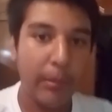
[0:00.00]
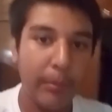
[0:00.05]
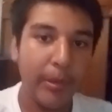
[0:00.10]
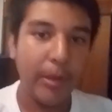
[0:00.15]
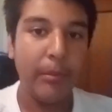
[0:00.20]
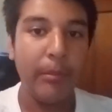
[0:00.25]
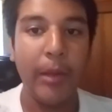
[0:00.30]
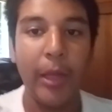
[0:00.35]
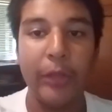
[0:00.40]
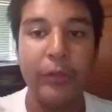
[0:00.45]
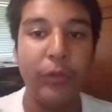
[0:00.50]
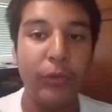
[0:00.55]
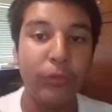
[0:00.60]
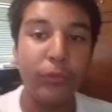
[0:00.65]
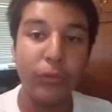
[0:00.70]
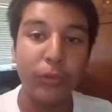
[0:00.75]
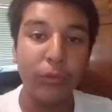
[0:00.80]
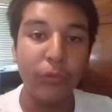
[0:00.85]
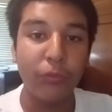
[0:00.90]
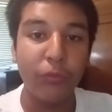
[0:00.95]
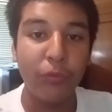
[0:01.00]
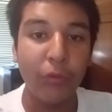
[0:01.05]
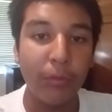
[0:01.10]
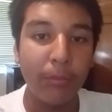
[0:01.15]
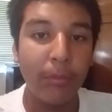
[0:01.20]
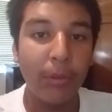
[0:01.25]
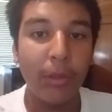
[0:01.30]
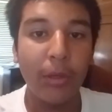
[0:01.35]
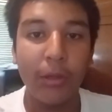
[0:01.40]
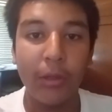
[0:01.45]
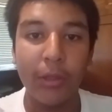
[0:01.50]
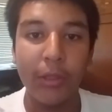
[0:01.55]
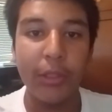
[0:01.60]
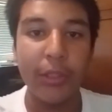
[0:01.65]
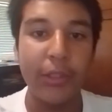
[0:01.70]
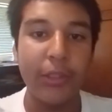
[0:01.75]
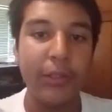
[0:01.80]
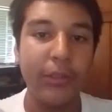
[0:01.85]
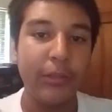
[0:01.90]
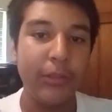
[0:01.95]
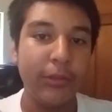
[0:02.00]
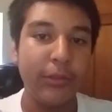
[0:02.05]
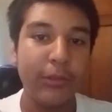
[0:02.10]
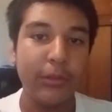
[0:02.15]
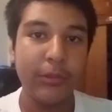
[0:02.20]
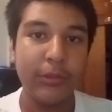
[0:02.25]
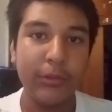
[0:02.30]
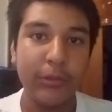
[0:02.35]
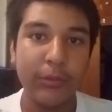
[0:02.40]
met Matthew through football, and